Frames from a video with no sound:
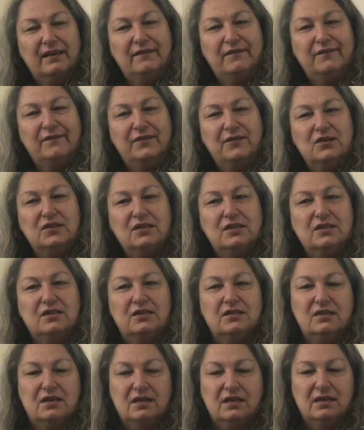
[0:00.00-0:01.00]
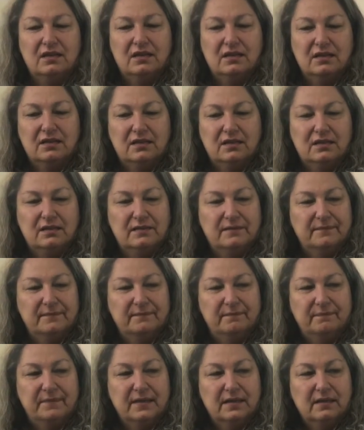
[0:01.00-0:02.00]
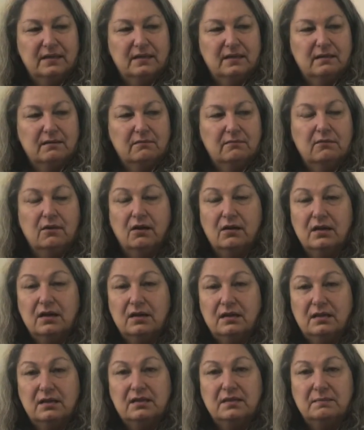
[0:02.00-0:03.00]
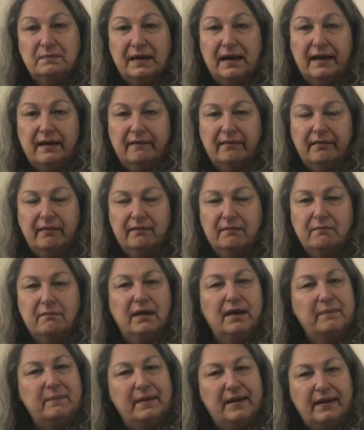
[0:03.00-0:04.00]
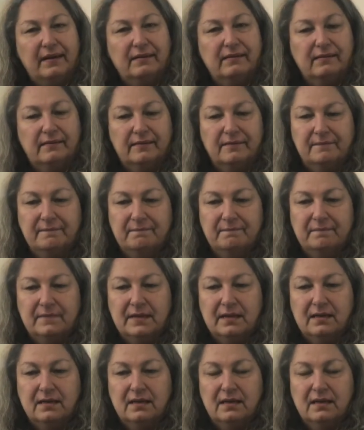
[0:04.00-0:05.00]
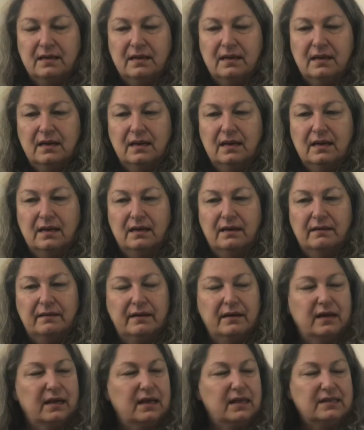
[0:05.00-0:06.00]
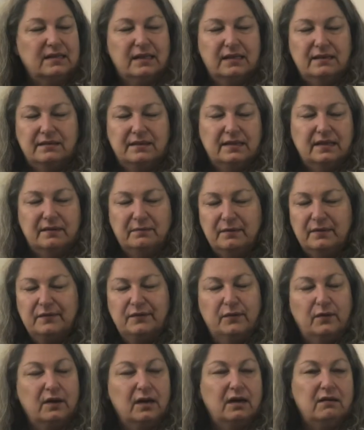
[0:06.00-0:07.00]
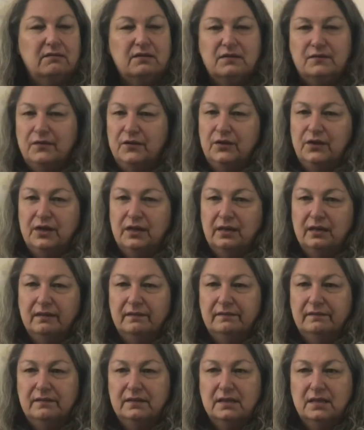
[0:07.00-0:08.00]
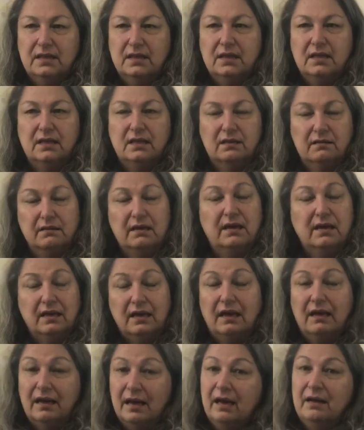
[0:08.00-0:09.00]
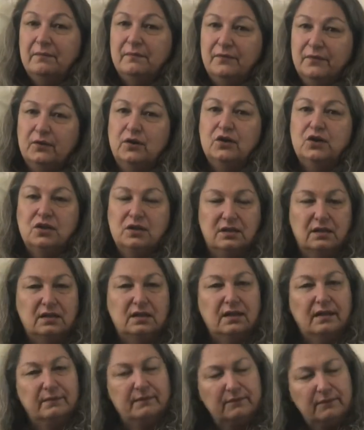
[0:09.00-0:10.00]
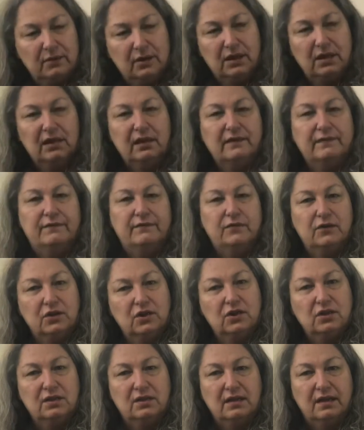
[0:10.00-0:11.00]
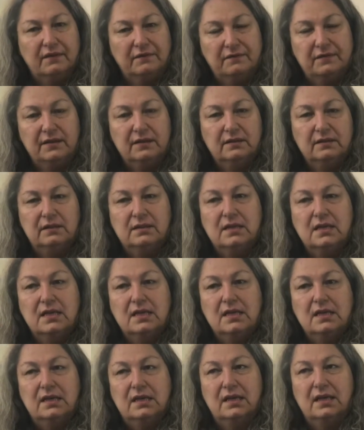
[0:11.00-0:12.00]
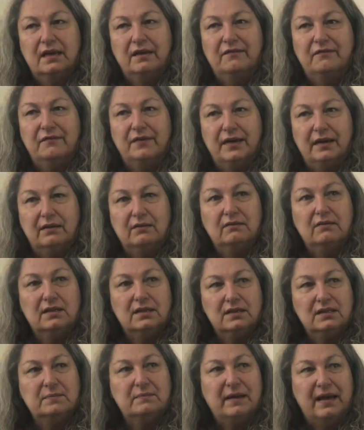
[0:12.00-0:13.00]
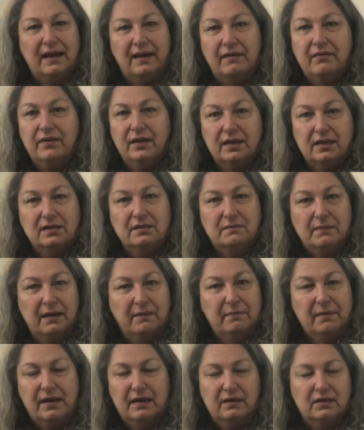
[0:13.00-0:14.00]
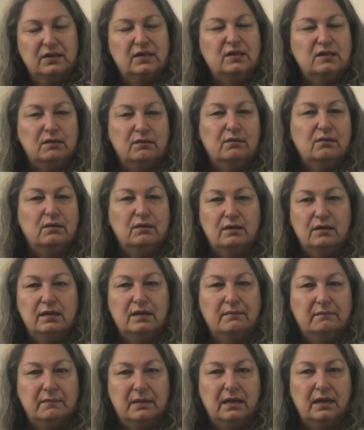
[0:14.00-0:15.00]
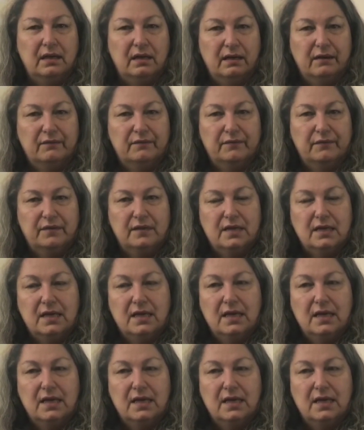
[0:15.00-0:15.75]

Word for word: I first started walking this path, my path, uh, as I said before, I was very young. And I, am fortunate. I'm really fortunate, I feel, that I found this path that is my path so early in my life.